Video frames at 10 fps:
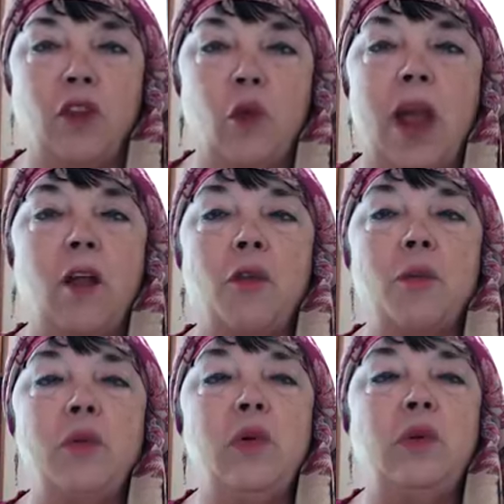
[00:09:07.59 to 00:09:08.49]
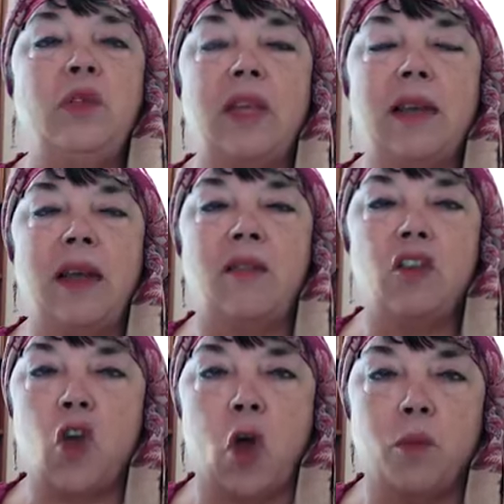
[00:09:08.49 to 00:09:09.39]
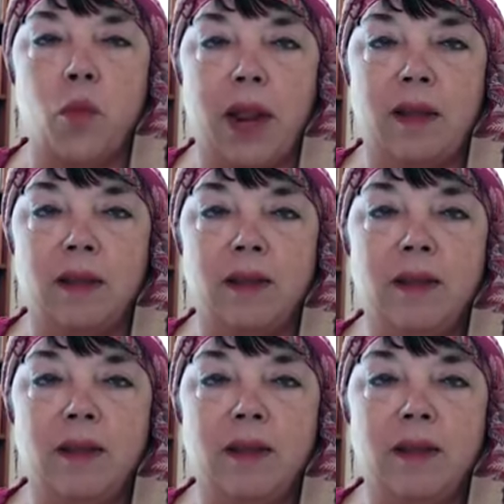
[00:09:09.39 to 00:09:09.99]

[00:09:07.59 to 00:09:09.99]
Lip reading: you ere the moon set and the dawn break."